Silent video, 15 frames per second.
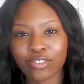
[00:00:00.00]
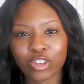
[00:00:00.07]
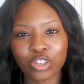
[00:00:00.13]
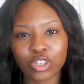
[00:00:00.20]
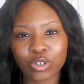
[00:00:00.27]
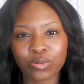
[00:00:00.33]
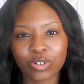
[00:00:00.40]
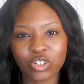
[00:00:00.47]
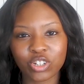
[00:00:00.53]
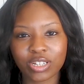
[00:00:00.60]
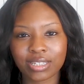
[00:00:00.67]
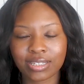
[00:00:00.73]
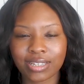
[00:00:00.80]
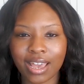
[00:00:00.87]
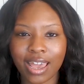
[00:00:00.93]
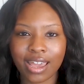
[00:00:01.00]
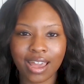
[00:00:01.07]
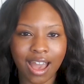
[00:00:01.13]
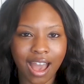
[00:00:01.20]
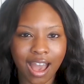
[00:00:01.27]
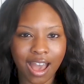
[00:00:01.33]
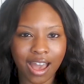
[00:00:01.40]
then you would just say
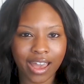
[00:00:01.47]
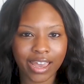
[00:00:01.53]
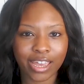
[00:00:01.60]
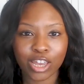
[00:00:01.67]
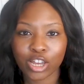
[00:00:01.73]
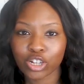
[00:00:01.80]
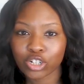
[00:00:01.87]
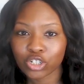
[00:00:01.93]
I